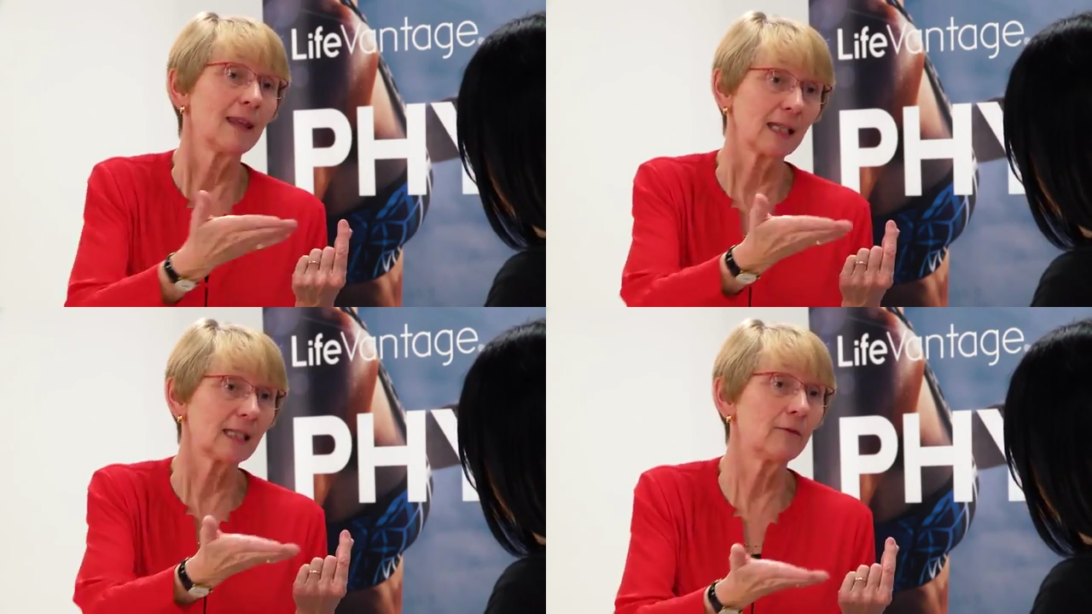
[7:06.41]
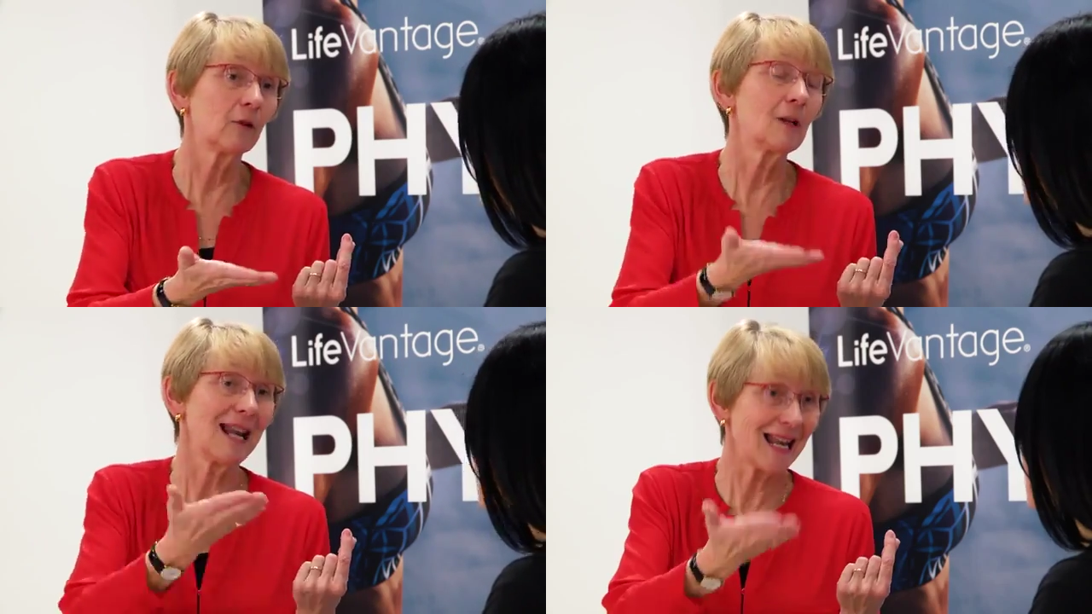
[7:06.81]
That's
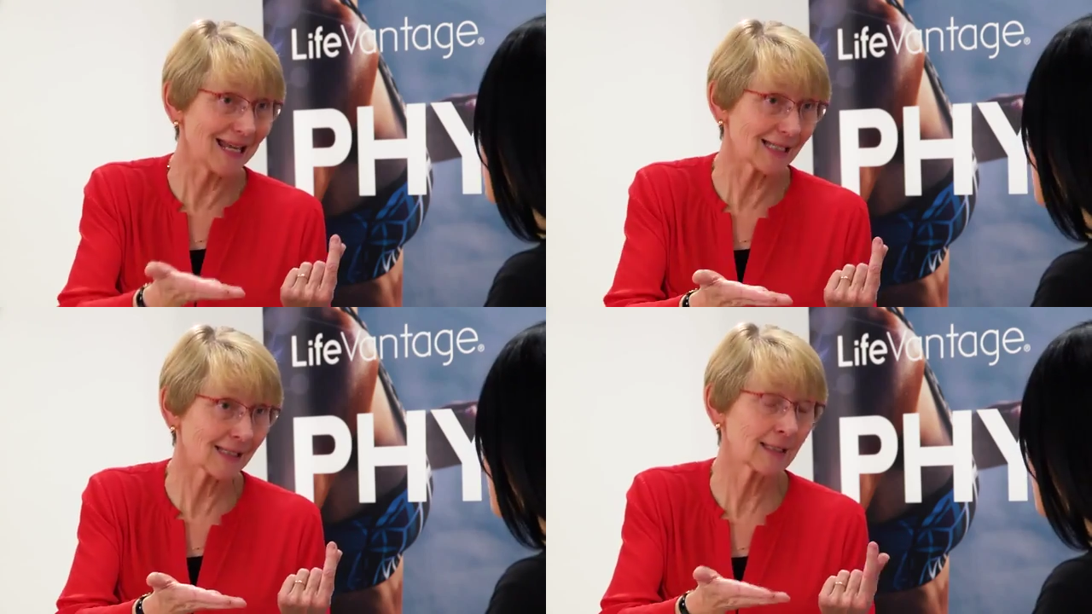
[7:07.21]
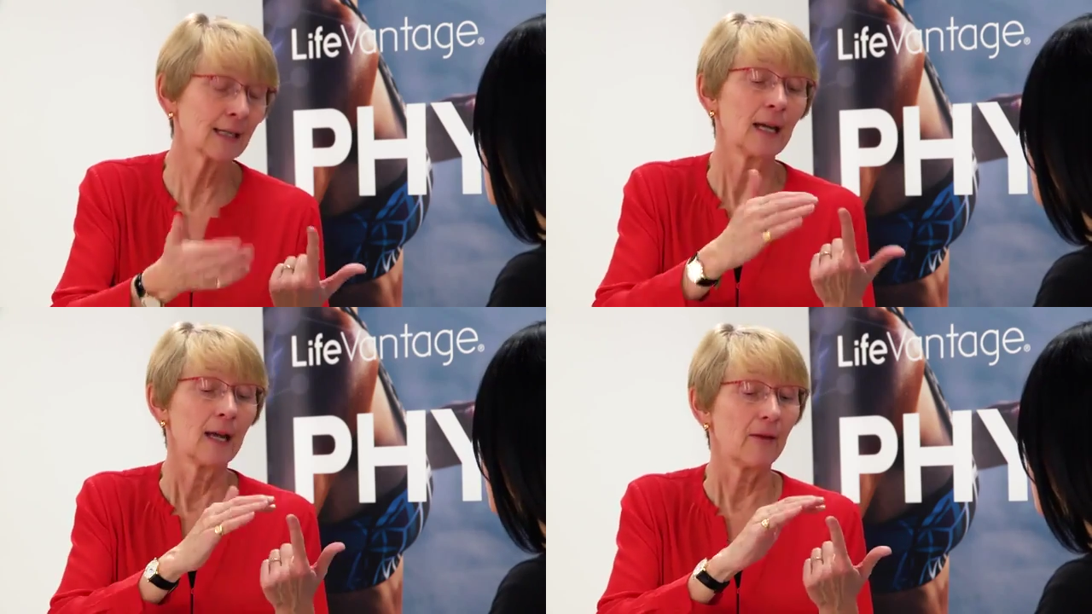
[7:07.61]
even
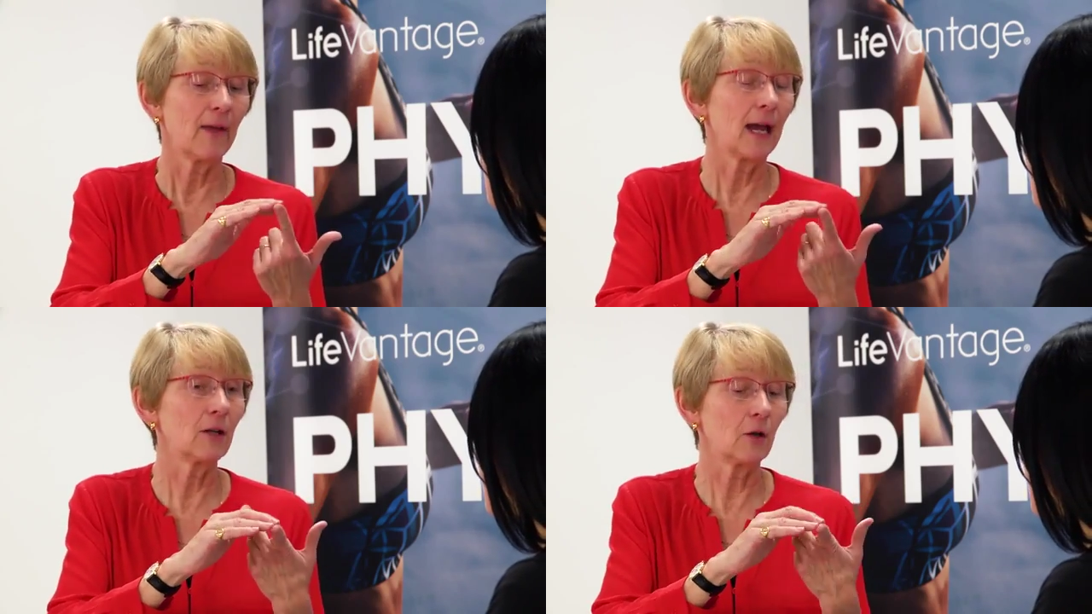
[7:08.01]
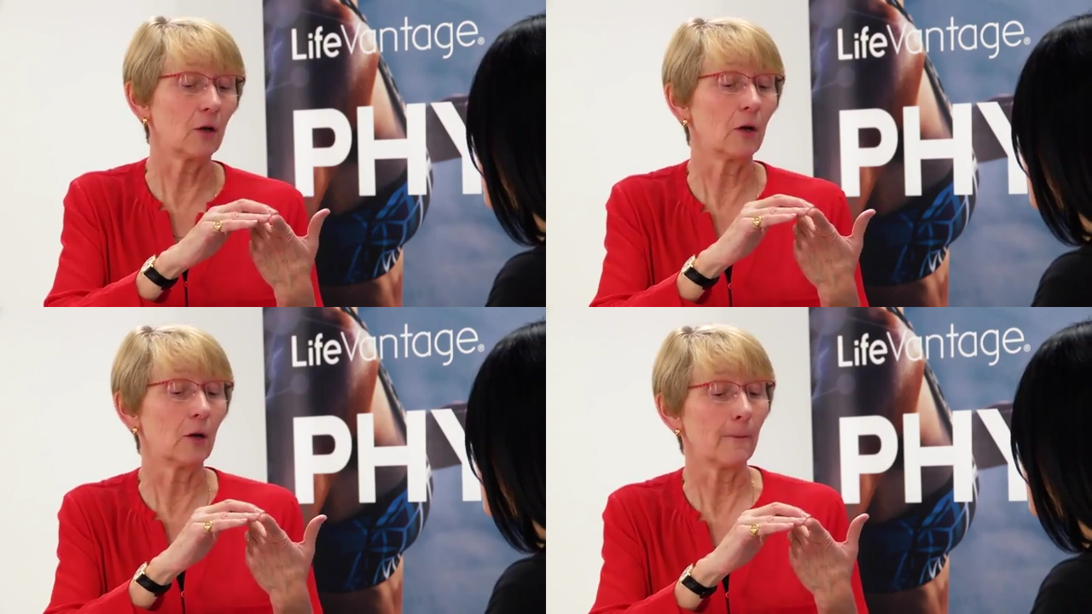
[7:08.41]
less than
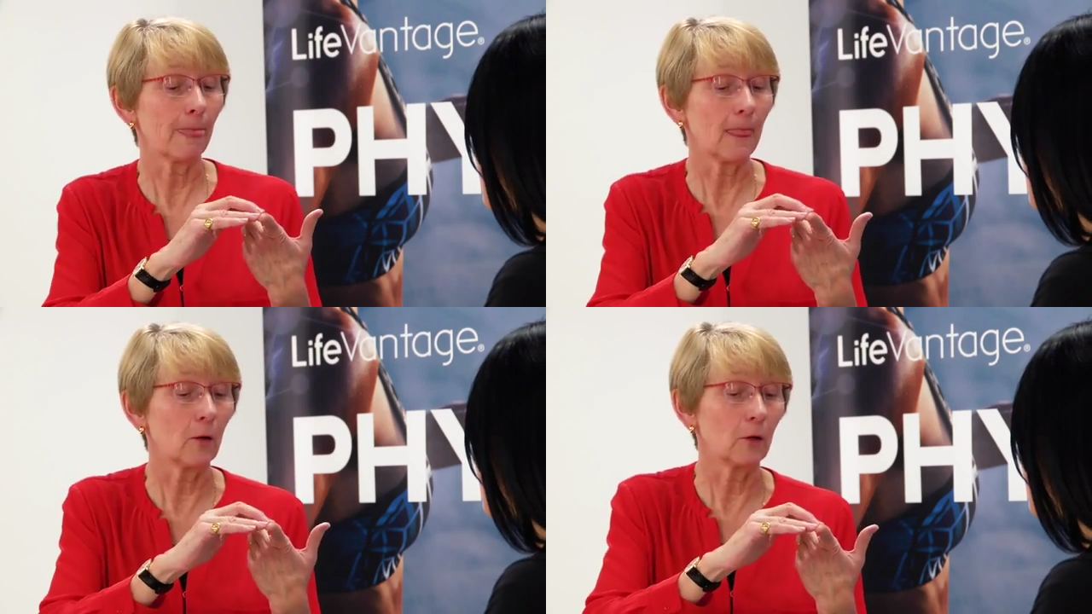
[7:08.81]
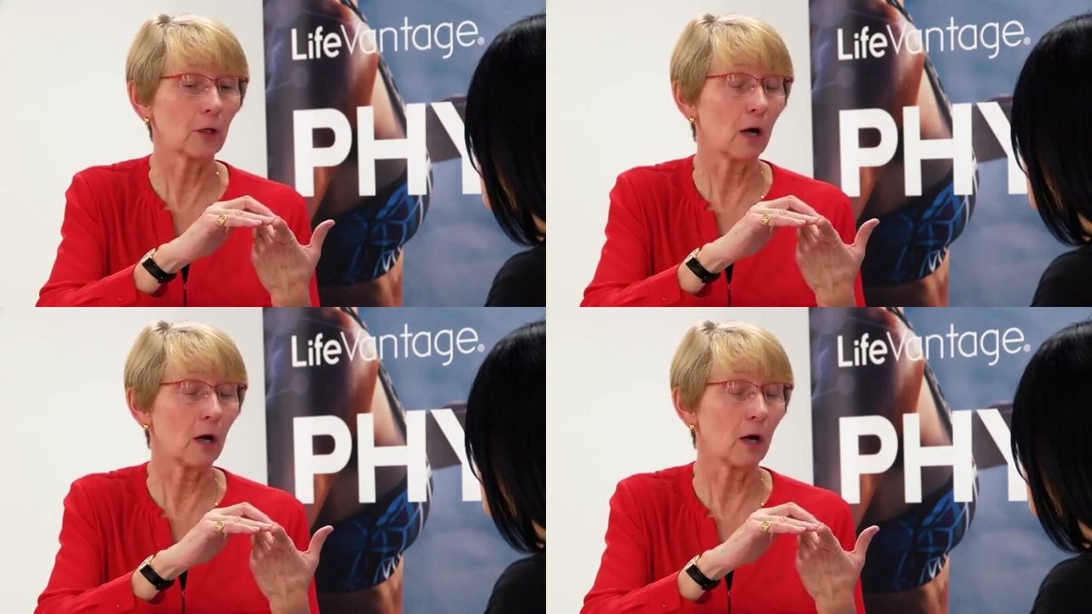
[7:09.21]
a